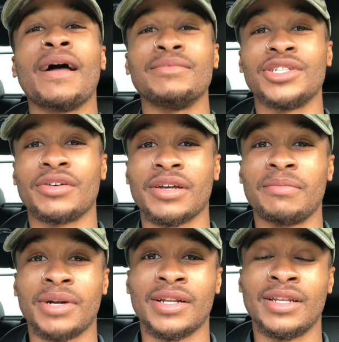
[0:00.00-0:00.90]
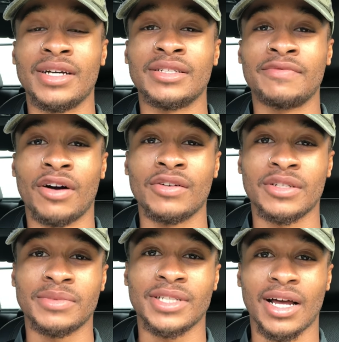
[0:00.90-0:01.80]
I'm joking, but it does involve
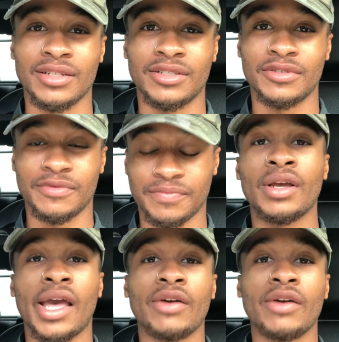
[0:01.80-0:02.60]
some solitude.